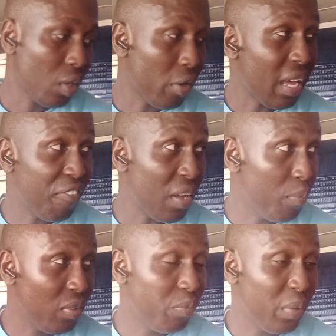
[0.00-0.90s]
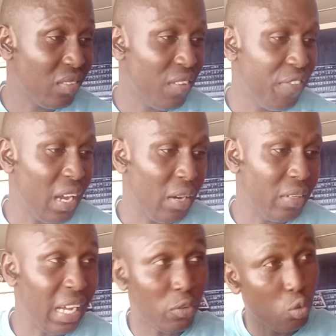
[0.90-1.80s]
Under event-based
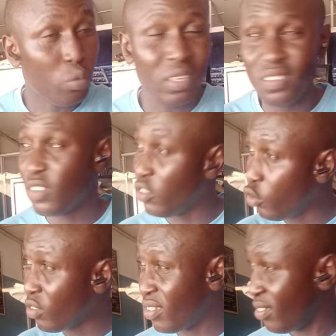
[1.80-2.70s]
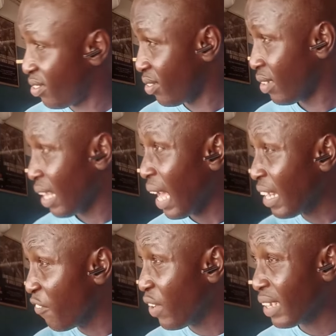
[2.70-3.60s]
DVR, there are 2 ways it notices
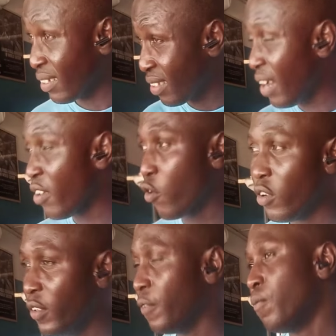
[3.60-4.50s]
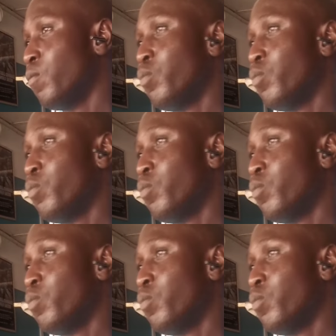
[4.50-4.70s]
an event and start recording.